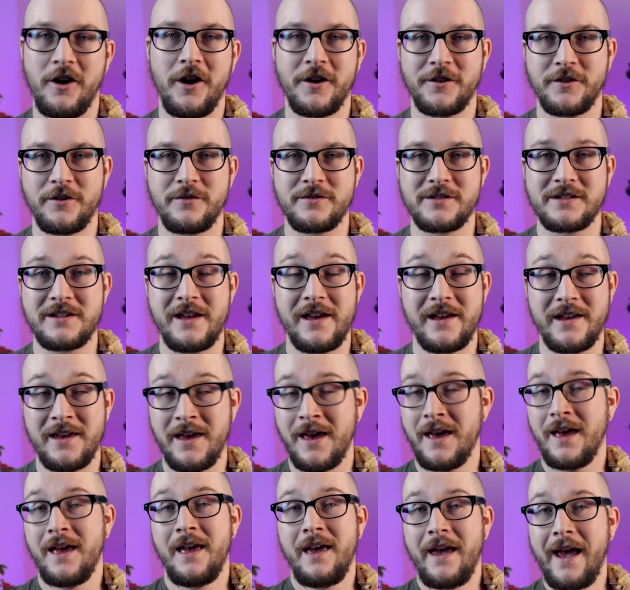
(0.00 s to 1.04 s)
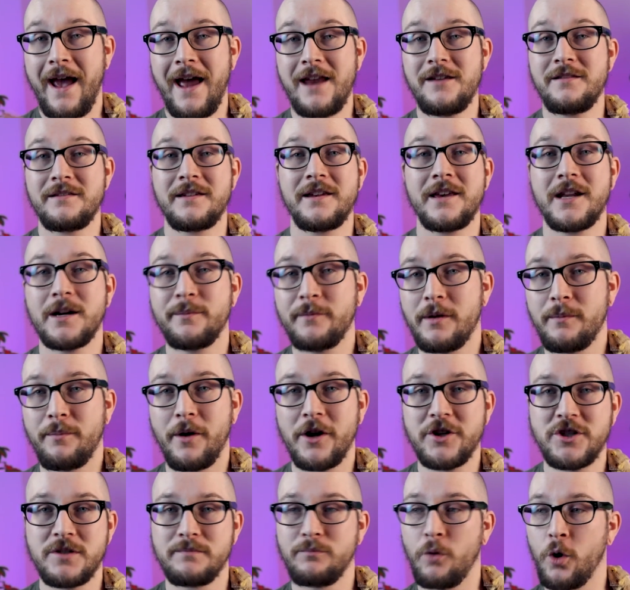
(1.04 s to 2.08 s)
hognose snake. And you can get them a
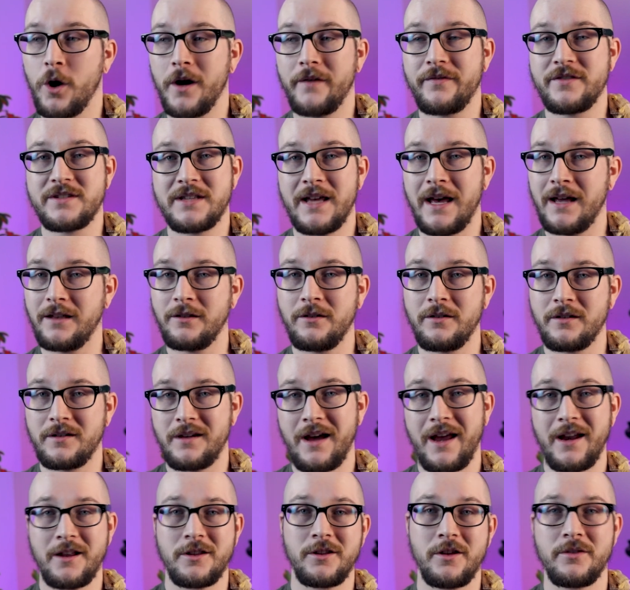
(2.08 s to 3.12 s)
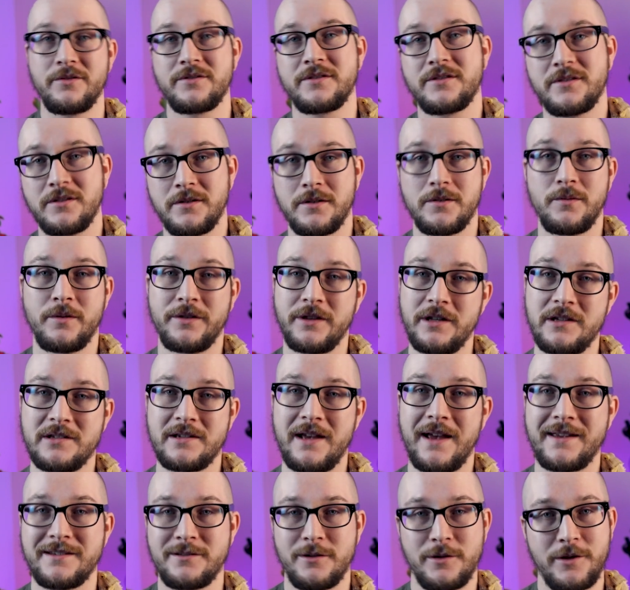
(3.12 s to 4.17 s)
bunch of morphs that look kind of close to what these
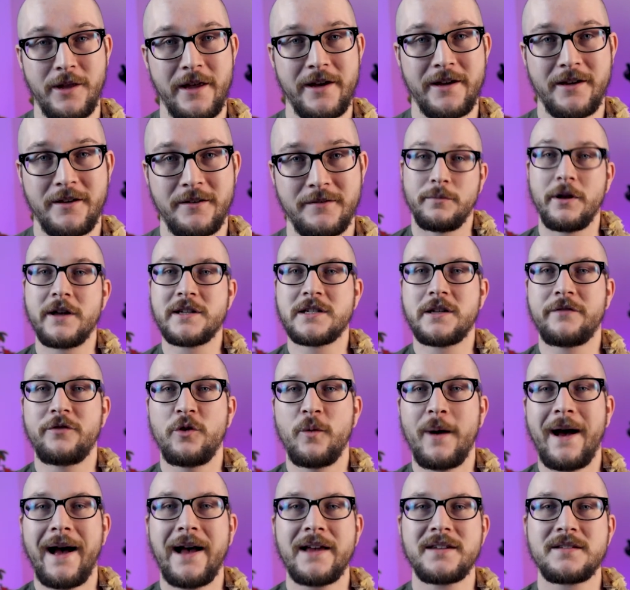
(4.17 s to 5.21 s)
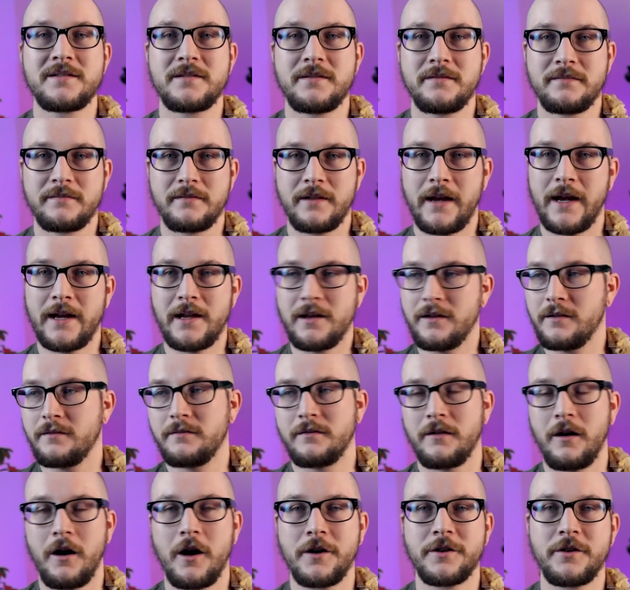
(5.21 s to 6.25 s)
guys look like. Plus, if you ask any
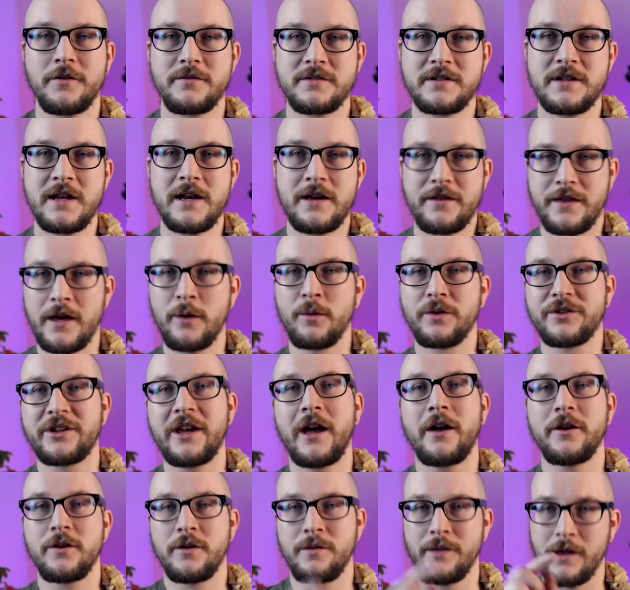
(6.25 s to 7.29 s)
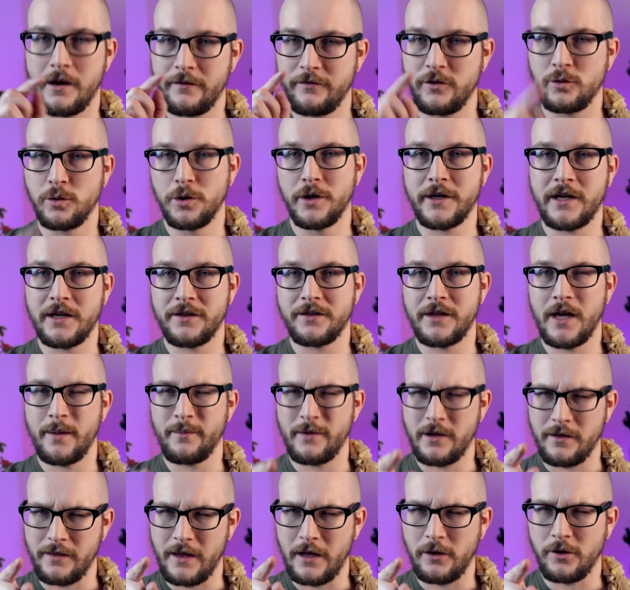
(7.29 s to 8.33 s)
hognose snake, they will tell you that if you look at
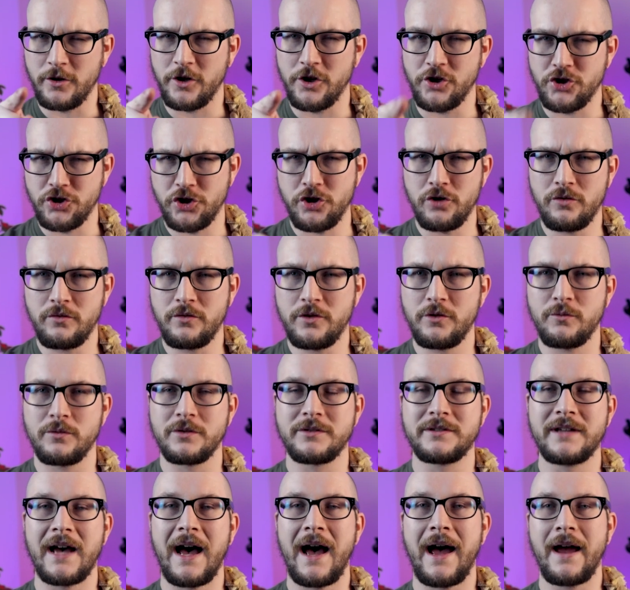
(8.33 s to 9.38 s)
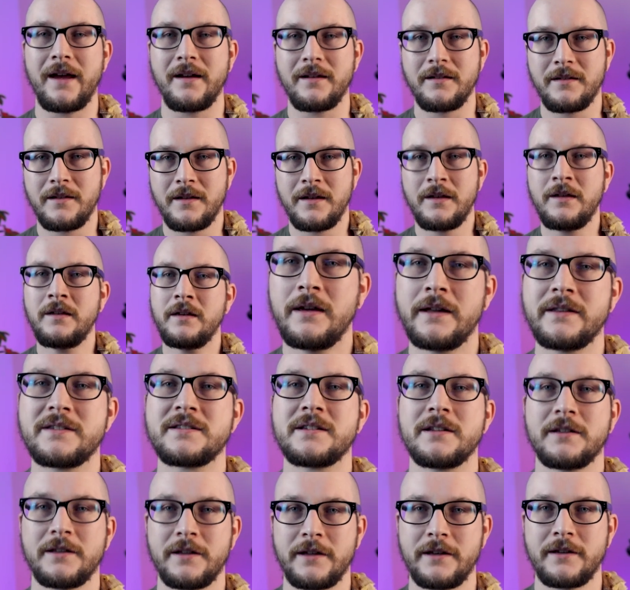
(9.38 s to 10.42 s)
them and they look at you, you will die
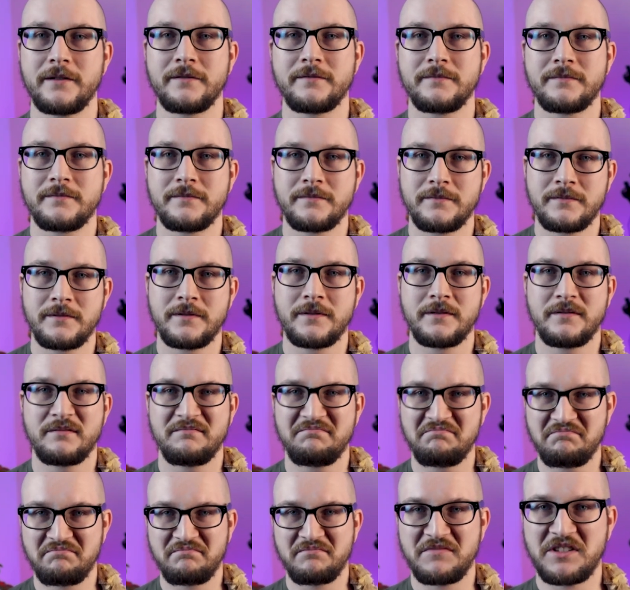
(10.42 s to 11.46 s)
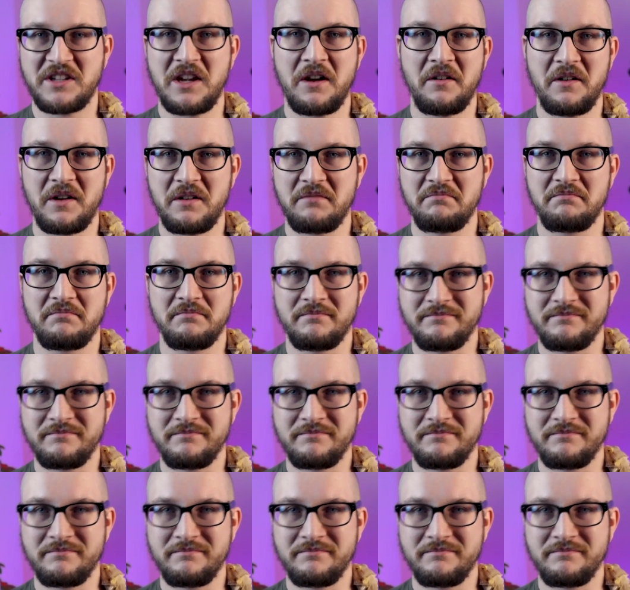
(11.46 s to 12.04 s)
instantly. Scary.